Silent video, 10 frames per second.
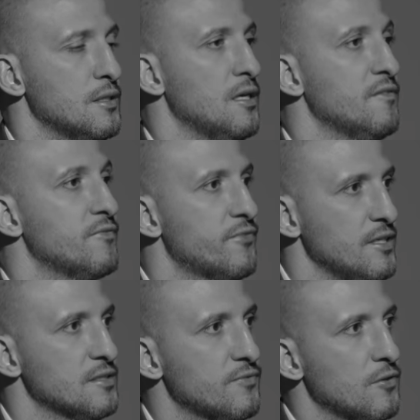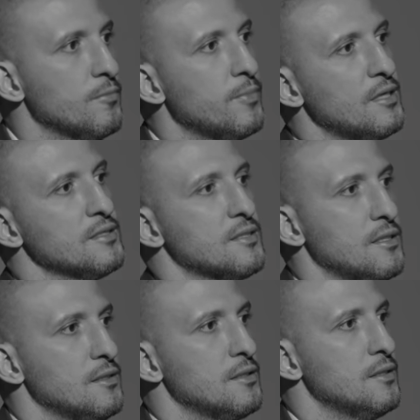And I have friends from
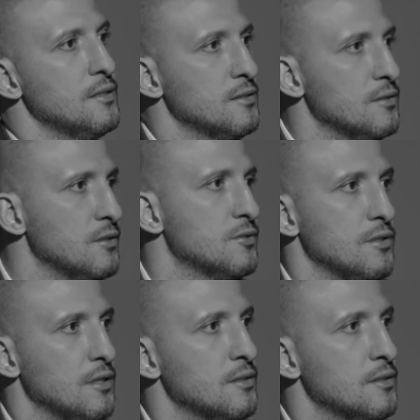Palestine and Israel.